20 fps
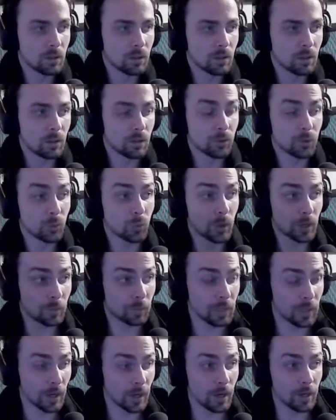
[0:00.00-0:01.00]
or you were
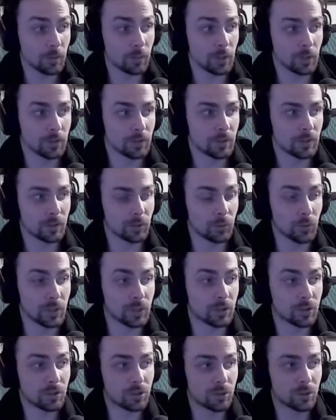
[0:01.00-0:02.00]
behind me. So it
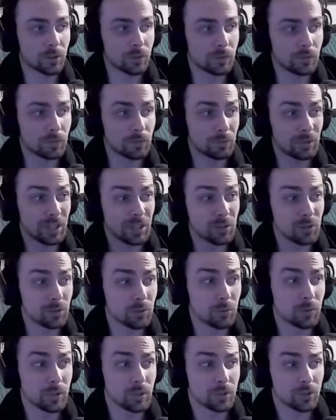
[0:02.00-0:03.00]
was so freaking
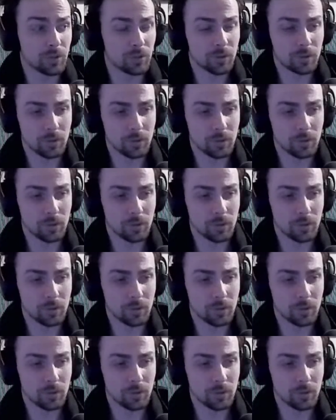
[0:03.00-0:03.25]
strange.